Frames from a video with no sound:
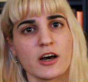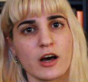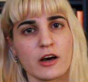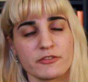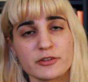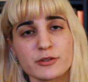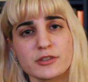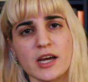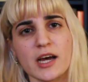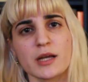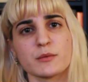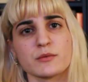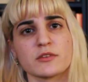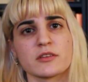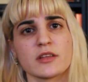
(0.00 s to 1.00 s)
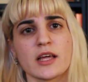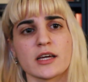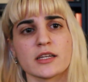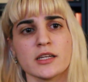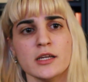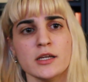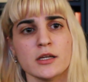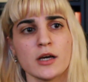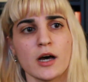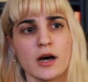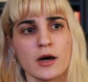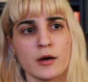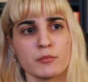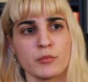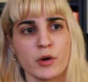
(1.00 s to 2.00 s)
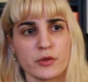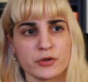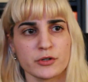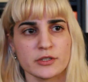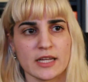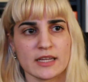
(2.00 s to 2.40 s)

a few times that motherhood